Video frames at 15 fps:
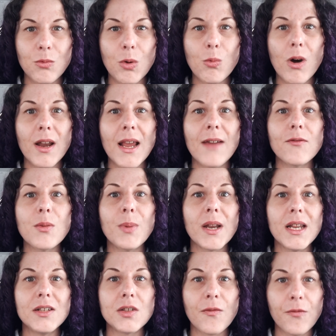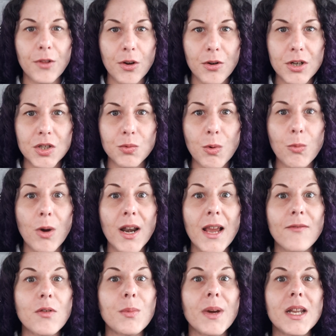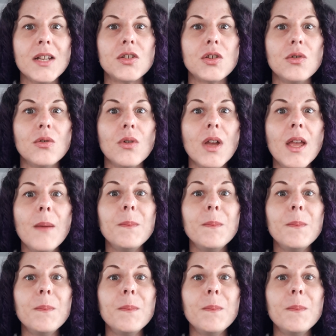We want everybody to flourish. We want everybody to